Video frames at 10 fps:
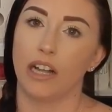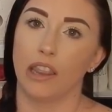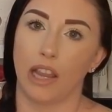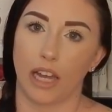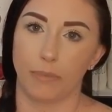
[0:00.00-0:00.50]
A
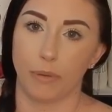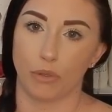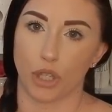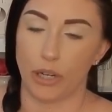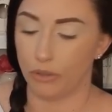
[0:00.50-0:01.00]
lot of
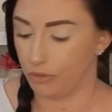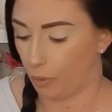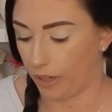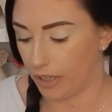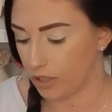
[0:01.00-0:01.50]
people try to
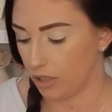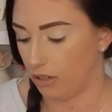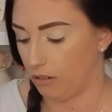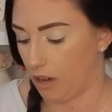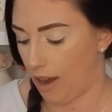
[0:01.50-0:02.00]
avoid it.
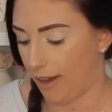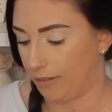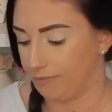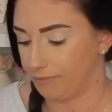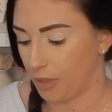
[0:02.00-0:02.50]
So
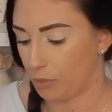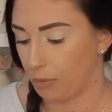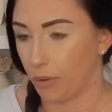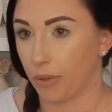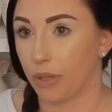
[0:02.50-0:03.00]
um,
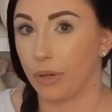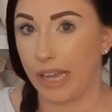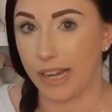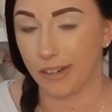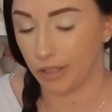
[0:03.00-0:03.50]
when we were
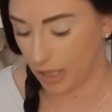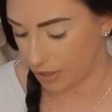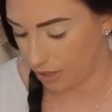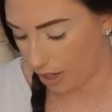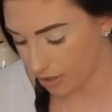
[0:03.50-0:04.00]
going out
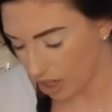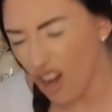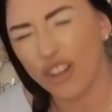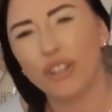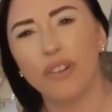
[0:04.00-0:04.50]
yesterday, I was like,
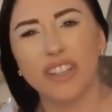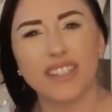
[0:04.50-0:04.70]
oh, you know what?